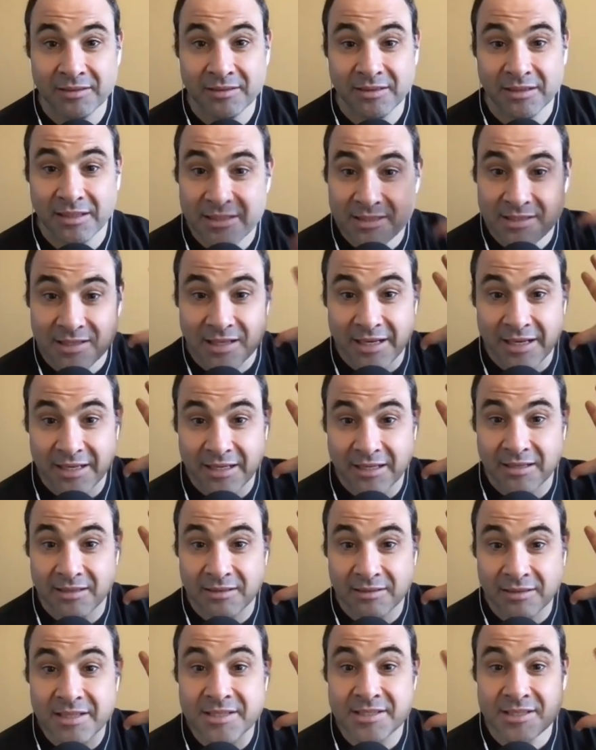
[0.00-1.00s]
It's like,
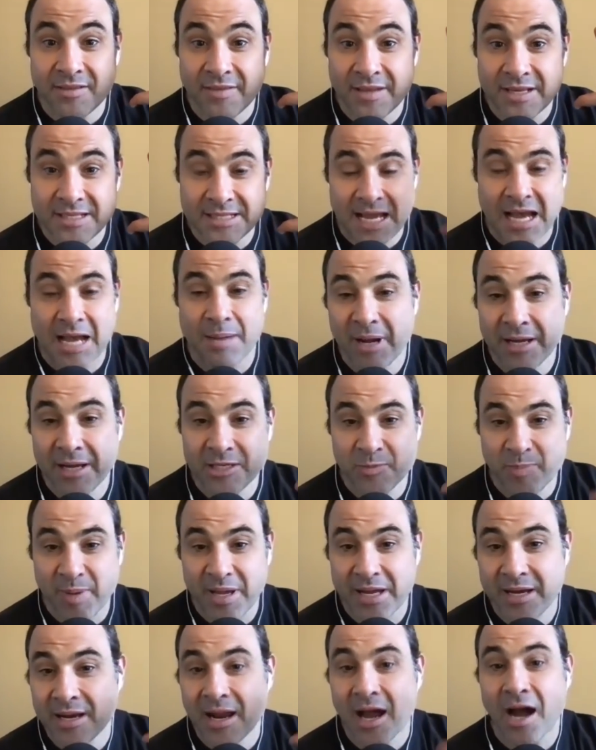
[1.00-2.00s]
listen, the time I
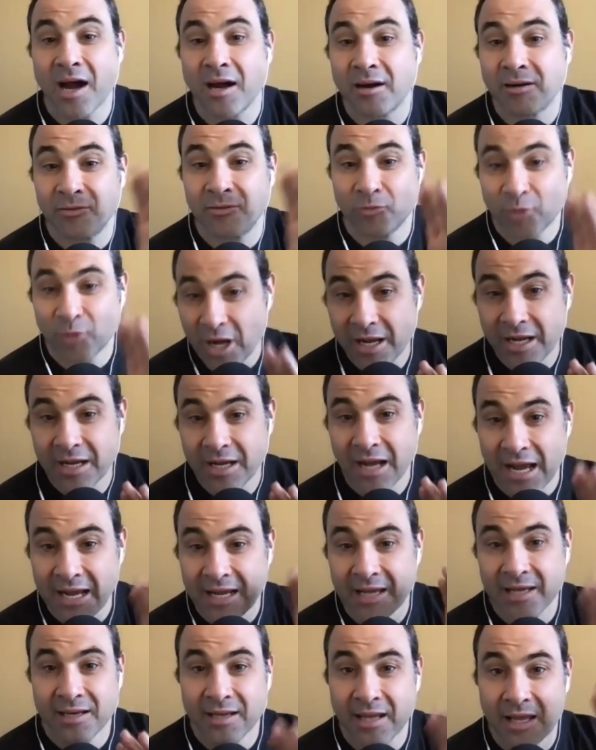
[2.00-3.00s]
spend not running, I
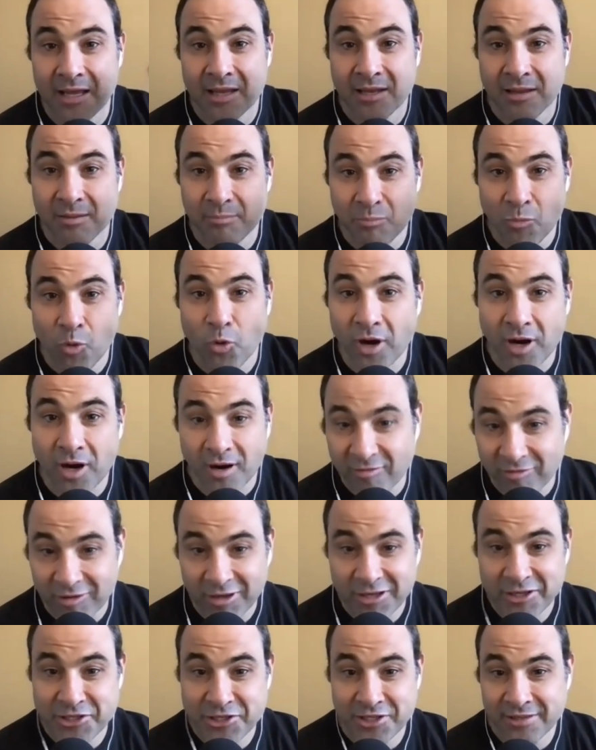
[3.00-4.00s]
can get more
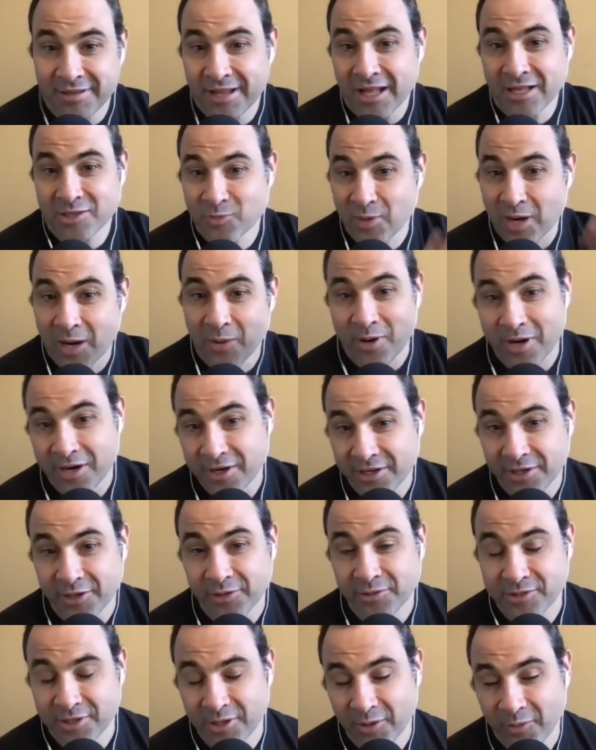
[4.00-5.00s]
coverage. And that's what I want to do.
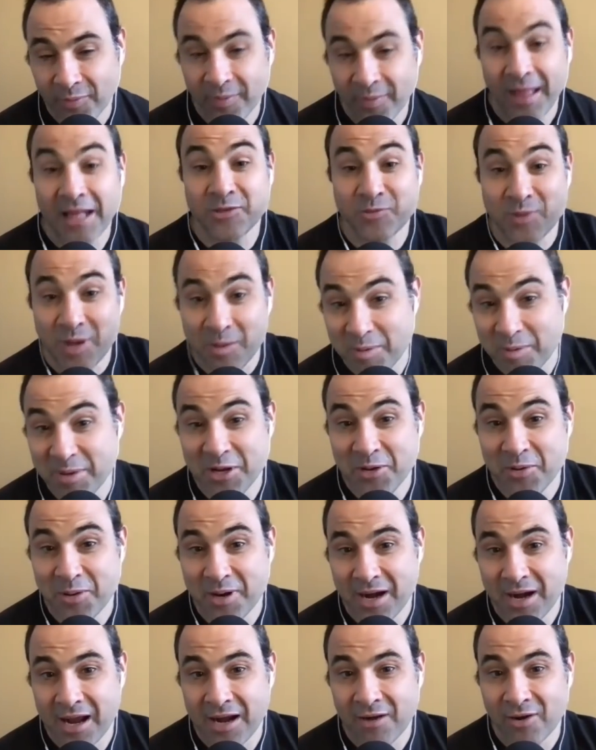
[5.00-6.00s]
So that's what I'm going to be
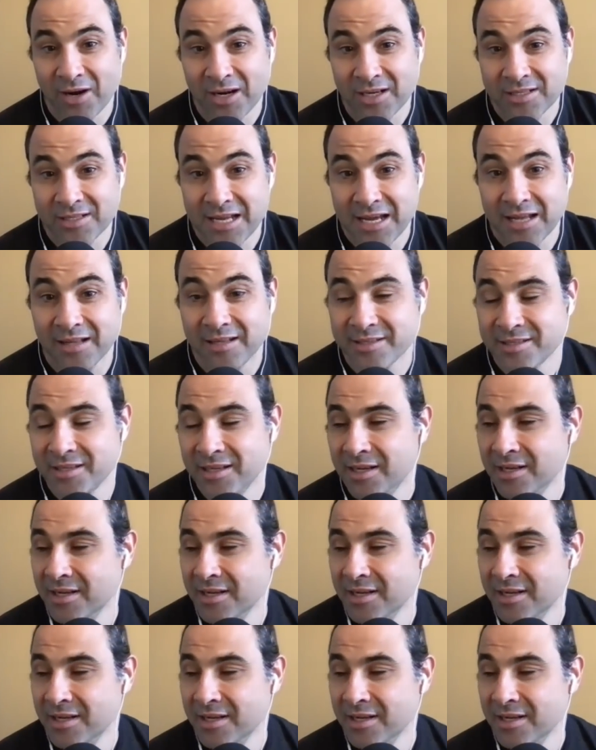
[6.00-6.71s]
doing at Hyrox Dallas.